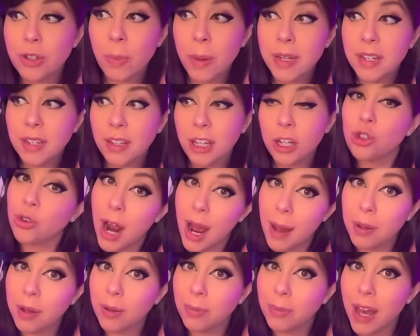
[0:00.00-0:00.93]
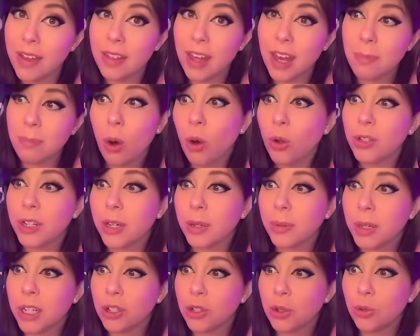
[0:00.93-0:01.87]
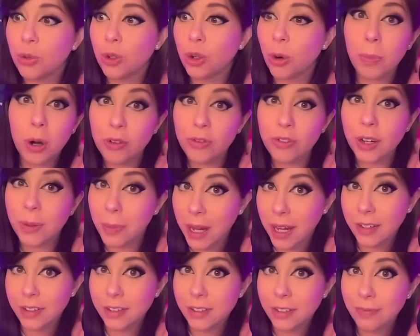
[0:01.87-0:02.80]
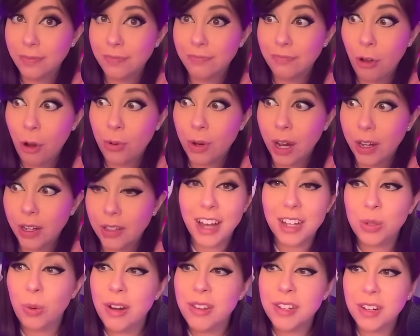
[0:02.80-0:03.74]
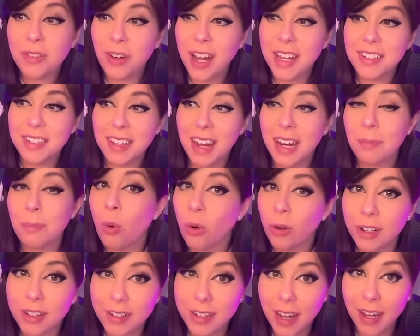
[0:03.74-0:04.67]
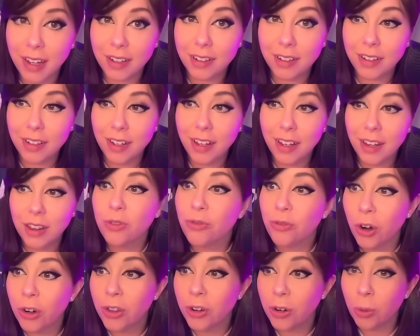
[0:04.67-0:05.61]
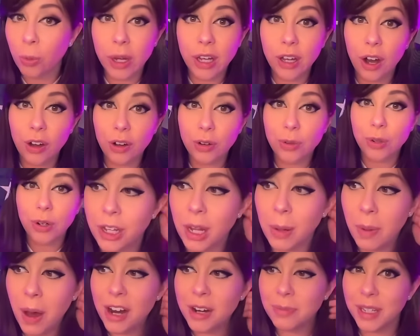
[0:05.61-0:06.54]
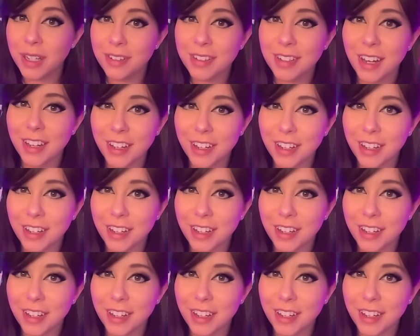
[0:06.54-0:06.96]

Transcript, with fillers: basically, trap him and then mold him into your perfect mate. Okay? I swear this advice is getting more insane the further we go. The lobotomy is kicking